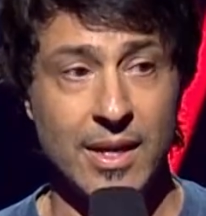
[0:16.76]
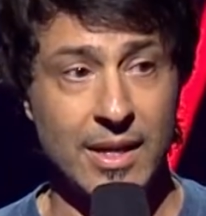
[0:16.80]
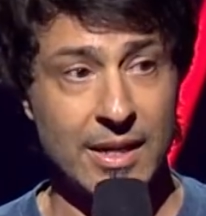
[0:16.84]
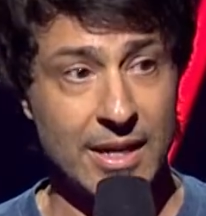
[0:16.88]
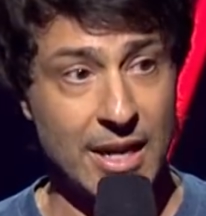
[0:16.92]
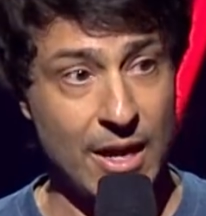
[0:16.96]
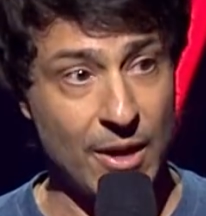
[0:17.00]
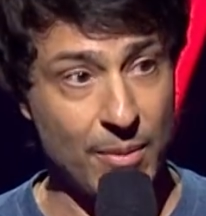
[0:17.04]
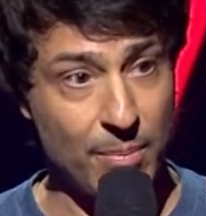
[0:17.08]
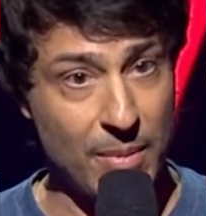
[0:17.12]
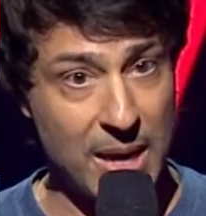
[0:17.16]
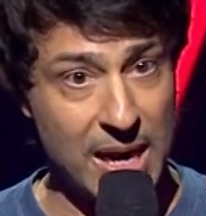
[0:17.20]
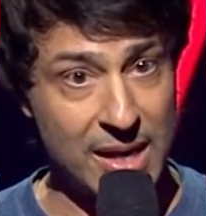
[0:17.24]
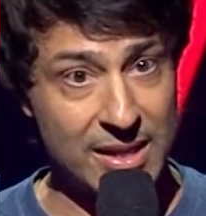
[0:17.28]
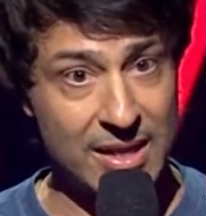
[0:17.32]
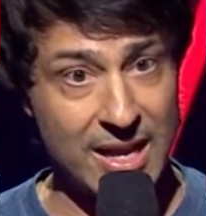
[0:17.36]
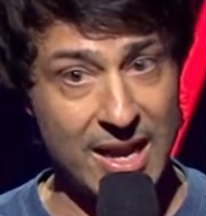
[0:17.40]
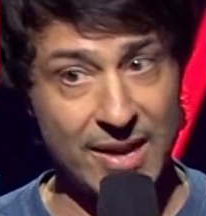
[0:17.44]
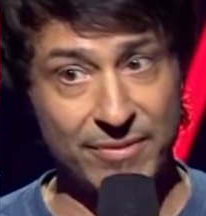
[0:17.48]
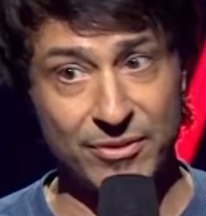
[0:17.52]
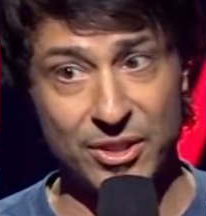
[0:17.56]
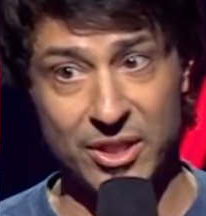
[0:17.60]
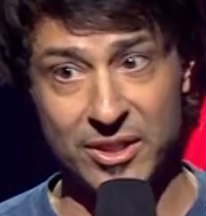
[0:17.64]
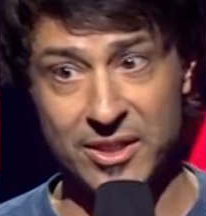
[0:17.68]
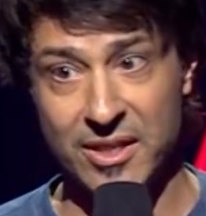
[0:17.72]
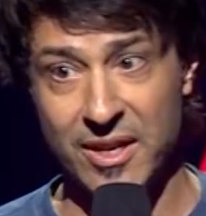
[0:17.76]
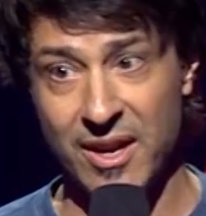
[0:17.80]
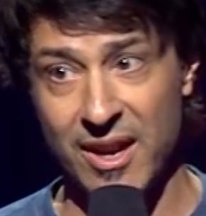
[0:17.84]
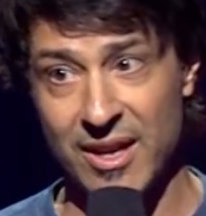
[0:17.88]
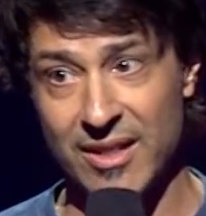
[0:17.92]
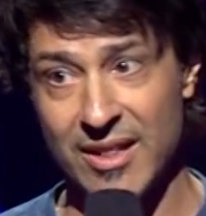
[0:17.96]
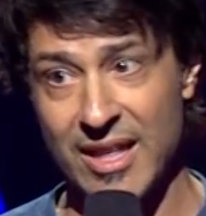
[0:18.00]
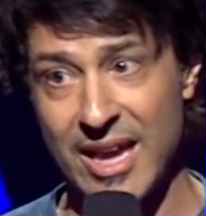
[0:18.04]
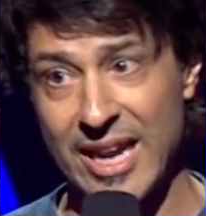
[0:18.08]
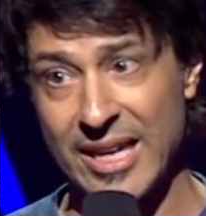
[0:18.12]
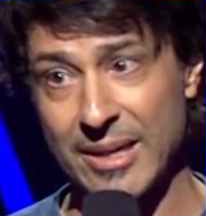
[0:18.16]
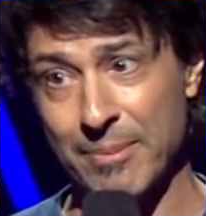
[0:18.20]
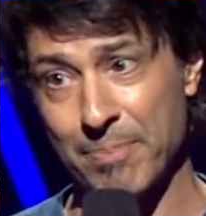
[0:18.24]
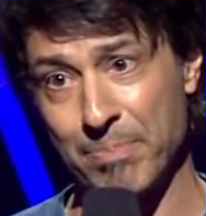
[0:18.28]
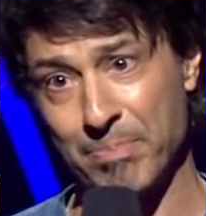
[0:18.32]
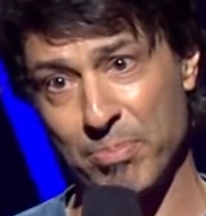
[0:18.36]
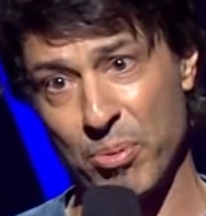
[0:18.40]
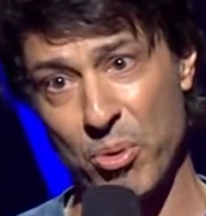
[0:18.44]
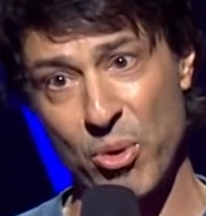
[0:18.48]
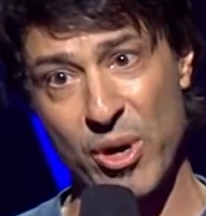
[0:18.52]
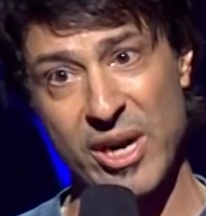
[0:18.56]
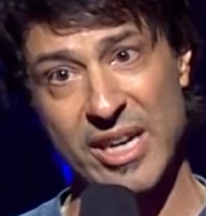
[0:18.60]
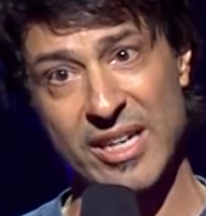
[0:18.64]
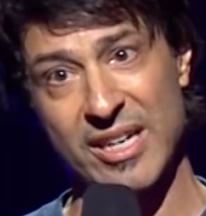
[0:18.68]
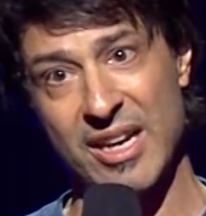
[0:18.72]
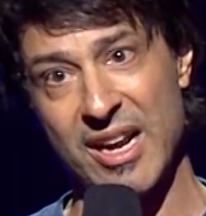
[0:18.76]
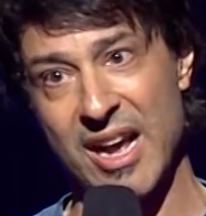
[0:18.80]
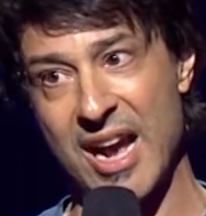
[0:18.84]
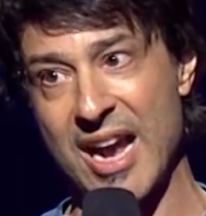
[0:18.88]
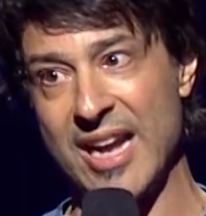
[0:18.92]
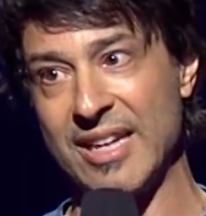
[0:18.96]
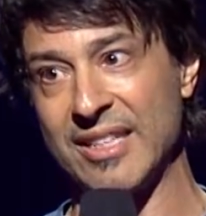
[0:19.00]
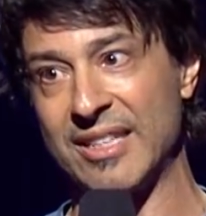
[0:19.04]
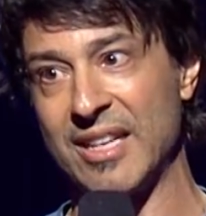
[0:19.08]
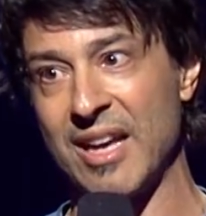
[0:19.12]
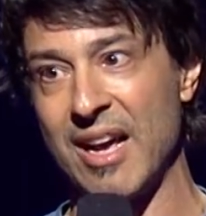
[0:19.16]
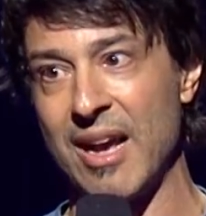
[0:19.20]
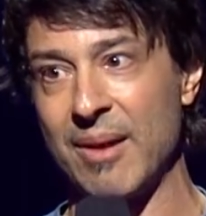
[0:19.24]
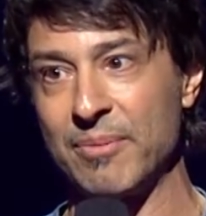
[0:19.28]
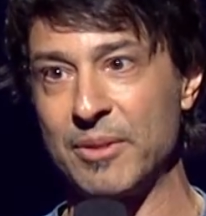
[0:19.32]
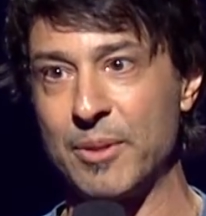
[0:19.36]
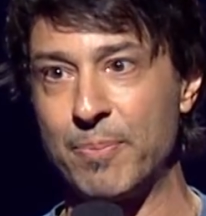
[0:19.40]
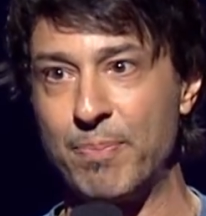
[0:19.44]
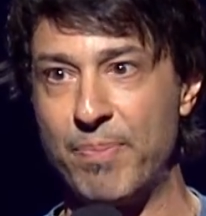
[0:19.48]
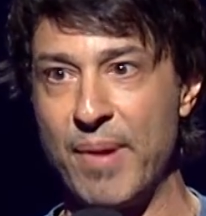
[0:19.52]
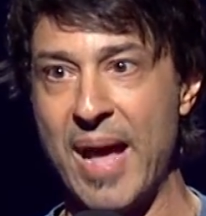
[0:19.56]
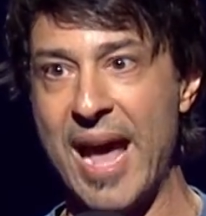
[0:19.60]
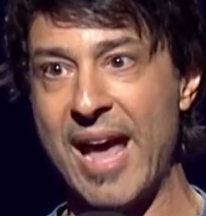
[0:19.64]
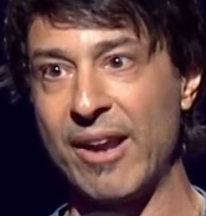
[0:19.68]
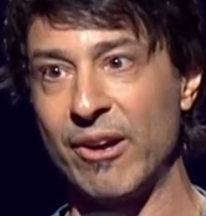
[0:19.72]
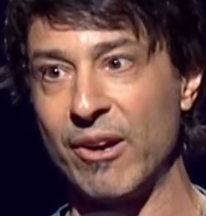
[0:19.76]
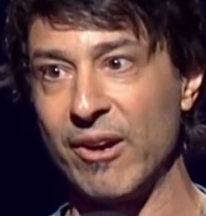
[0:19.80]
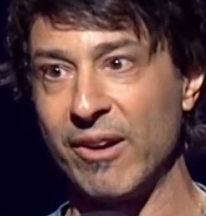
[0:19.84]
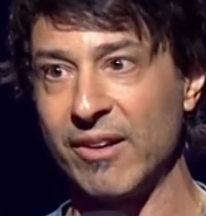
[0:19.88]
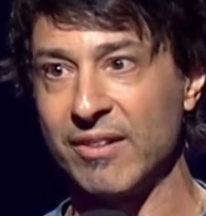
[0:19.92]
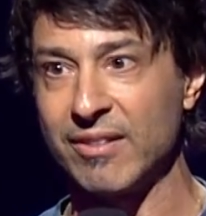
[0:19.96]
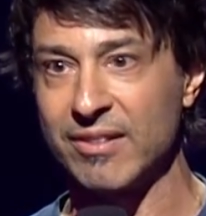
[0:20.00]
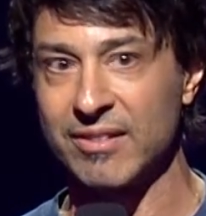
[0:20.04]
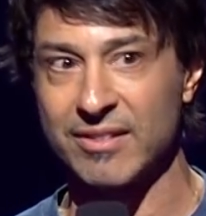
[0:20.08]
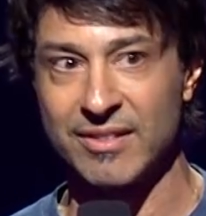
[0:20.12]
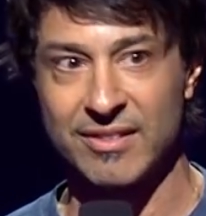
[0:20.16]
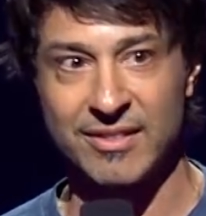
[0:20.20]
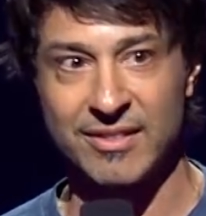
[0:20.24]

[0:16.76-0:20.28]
And now my life just got like 0.9 times better.